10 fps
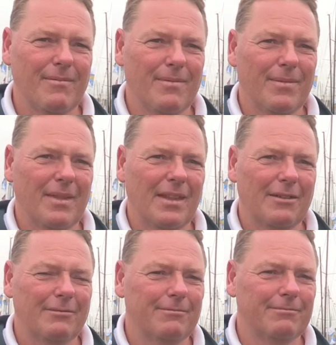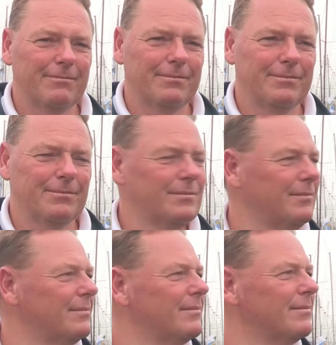
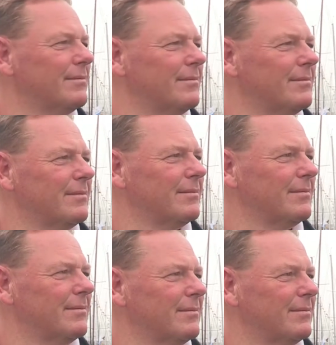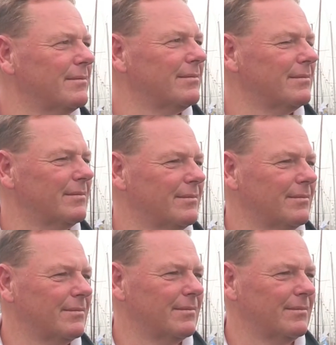
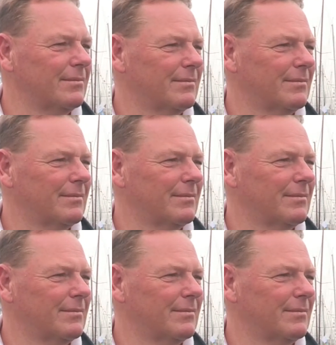No words are spoken by the person on screen.